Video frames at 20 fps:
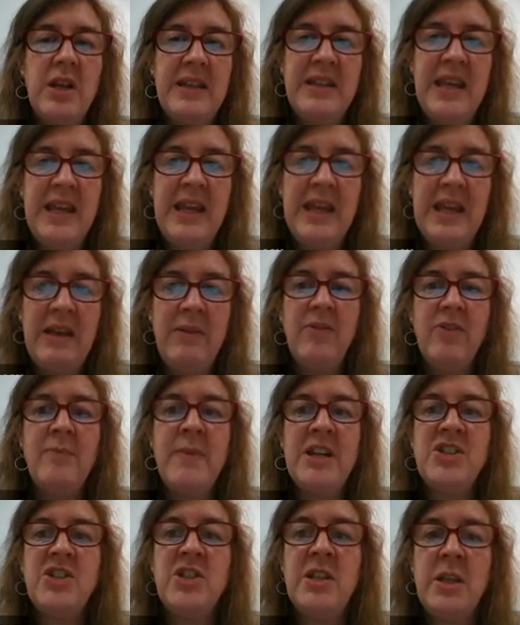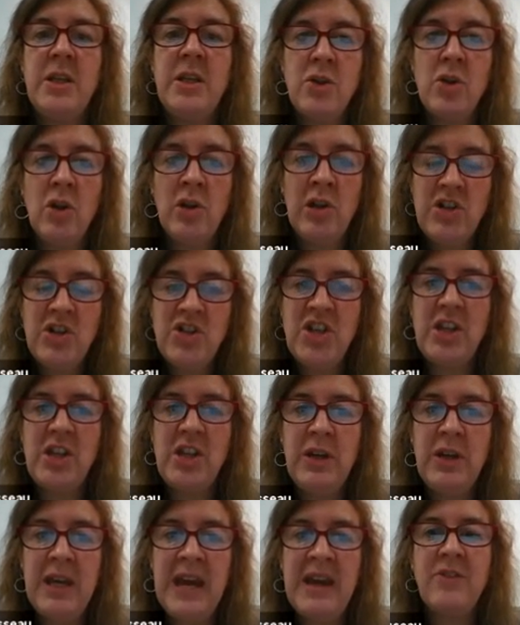the information and the knowledge that
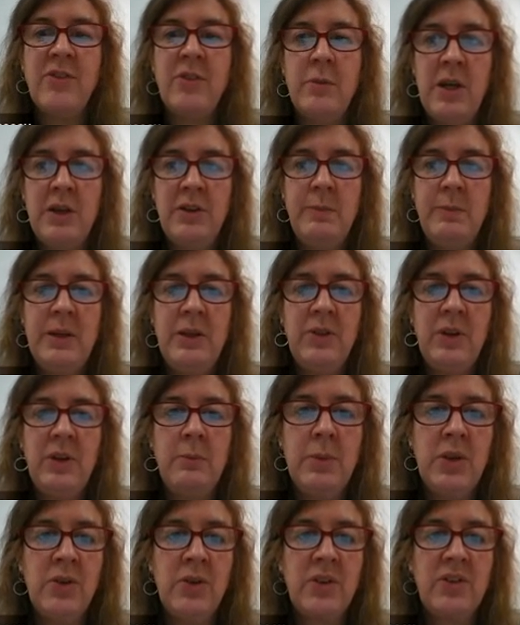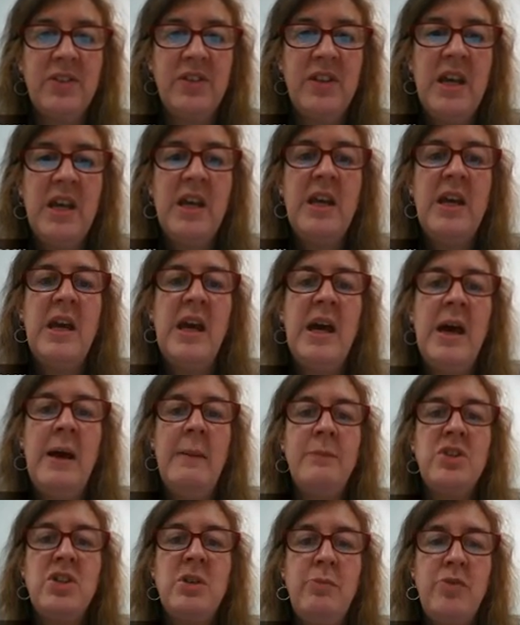you get from those building blocks
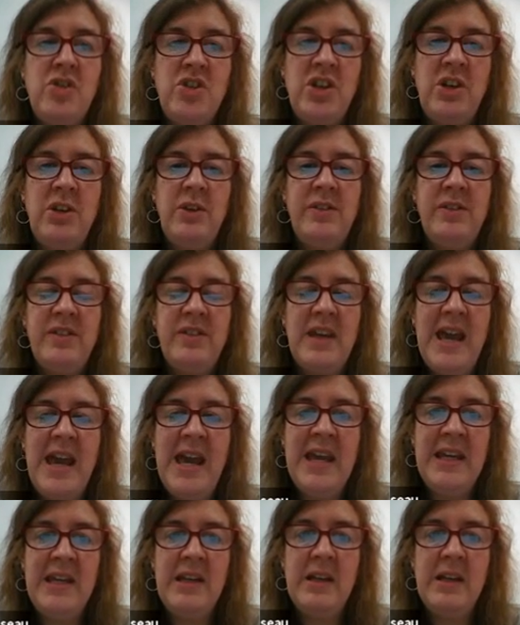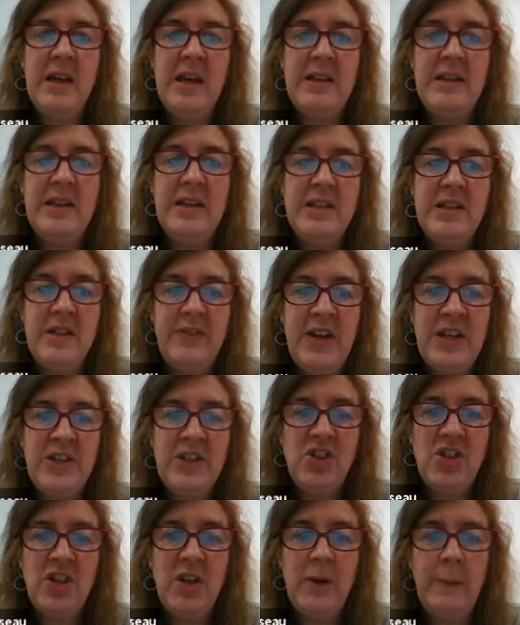to produce an
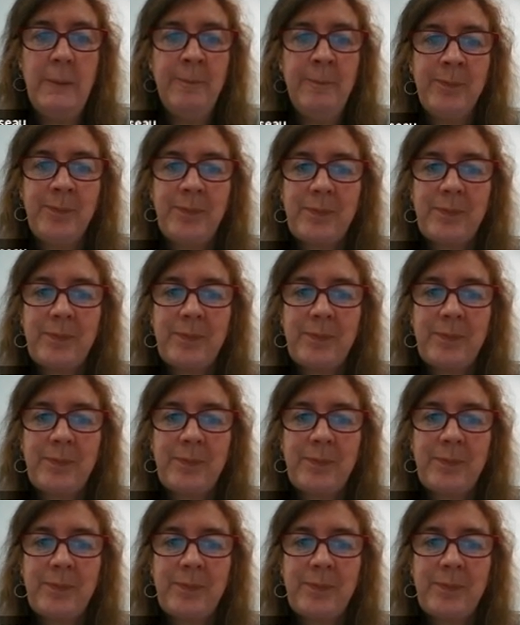intervention.